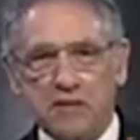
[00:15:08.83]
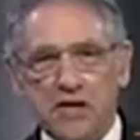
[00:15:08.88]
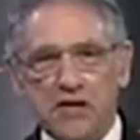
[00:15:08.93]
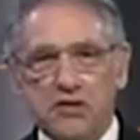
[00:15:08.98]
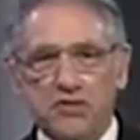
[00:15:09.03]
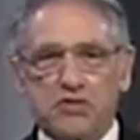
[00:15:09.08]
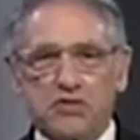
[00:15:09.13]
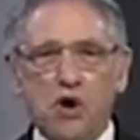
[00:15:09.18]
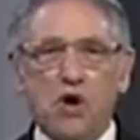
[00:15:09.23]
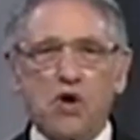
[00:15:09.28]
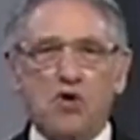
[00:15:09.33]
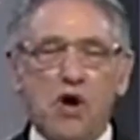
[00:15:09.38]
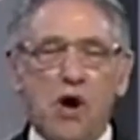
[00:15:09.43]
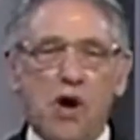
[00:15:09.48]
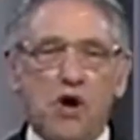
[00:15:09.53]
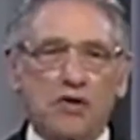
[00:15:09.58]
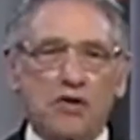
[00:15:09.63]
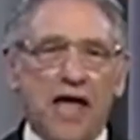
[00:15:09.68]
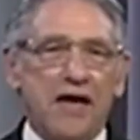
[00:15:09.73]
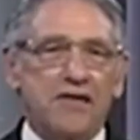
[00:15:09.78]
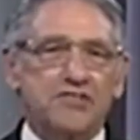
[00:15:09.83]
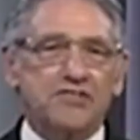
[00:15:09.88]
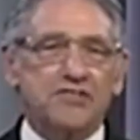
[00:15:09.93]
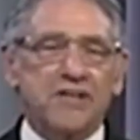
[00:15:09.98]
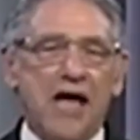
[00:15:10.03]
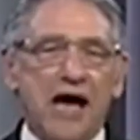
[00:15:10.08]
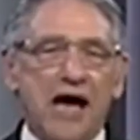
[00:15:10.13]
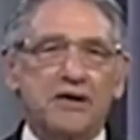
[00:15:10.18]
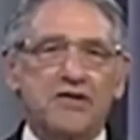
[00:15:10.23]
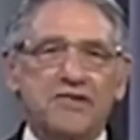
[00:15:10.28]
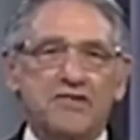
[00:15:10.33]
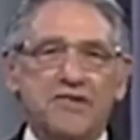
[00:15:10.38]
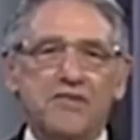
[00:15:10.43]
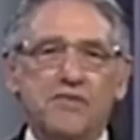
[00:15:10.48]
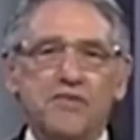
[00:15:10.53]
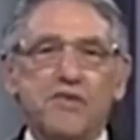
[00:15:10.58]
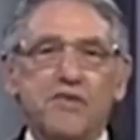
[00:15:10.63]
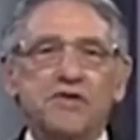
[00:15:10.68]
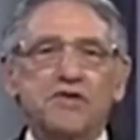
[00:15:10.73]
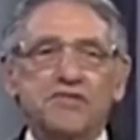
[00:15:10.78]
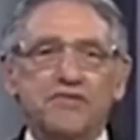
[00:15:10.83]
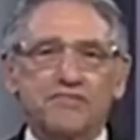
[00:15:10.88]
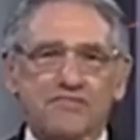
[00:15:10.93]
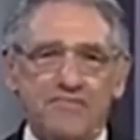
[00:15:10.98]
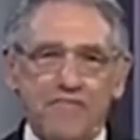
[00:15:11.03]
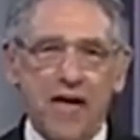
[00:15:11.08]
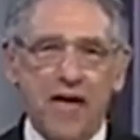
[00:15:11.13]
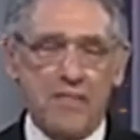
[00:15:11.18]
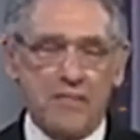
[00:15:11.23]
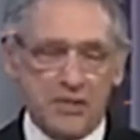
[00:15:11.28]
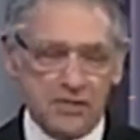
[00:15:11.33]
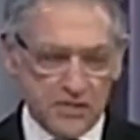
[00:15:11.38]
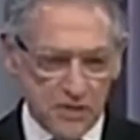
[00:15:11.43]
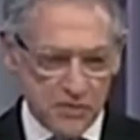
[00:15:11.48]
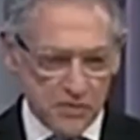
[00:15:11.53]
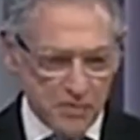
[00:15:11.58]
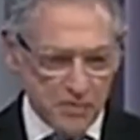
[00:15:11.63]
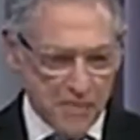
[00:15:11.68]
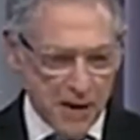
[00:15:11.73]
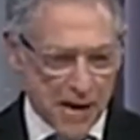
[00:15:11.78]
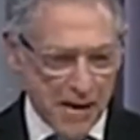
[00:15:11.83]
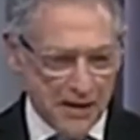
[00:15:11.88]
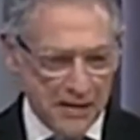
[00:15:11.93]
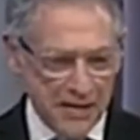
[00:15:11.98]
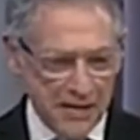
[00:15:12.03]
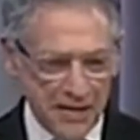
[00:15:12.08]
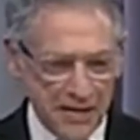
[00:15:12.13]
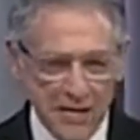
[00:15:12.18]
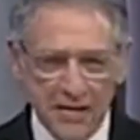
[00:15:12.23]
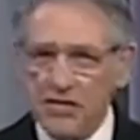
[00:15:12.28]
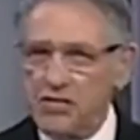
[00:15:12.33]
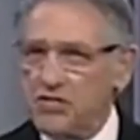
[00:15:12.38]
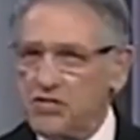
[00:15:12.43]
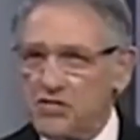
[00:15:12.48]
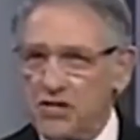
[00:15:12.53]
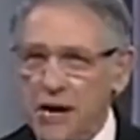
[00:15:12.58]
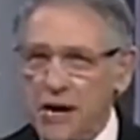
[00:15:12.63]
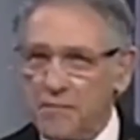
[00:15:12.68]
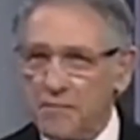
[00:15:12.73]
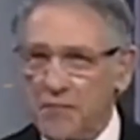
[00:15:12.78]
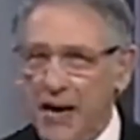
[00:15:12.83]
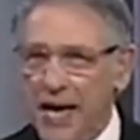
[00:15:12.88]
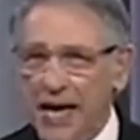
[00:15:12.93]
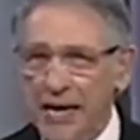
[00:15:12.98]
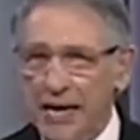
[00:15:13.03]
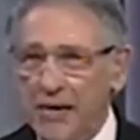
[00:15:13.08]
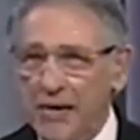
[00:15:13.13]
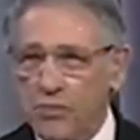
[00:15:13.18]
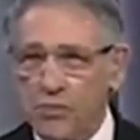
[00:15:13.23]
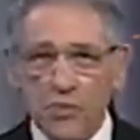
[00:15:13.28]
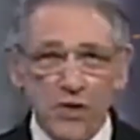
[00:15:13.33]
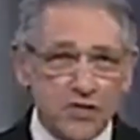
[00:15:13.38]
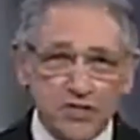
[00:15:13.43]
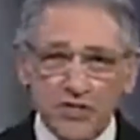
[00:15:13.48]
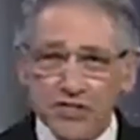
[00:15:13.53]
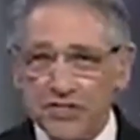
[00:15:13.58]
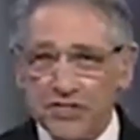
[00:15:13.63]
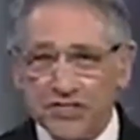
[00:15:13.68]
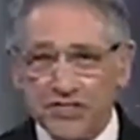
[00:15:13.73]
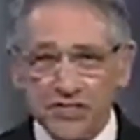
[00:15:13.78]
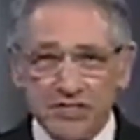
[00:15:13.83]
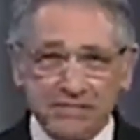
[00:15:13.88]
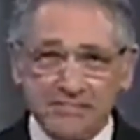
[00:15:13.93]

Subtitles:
Elton's loyalty lay with Harry and Meghan, and this stance marked, in many ways, the